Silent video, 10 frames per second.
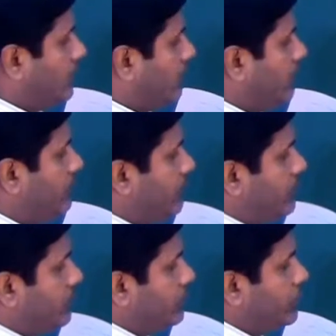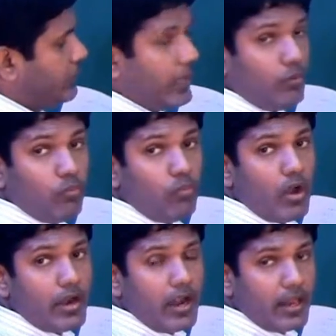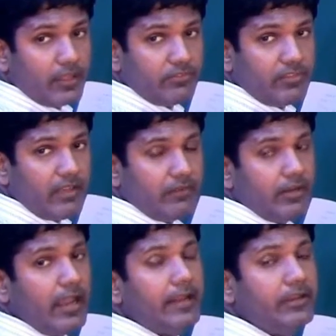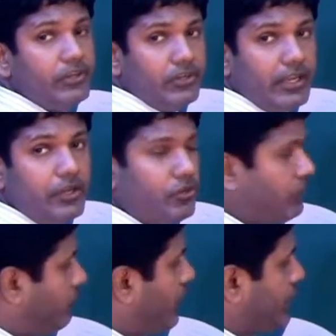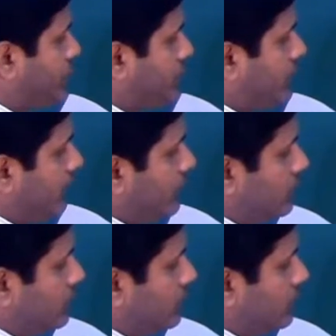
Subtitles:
All right, what do? You take 1 out of the 7 and turn that into a fraction.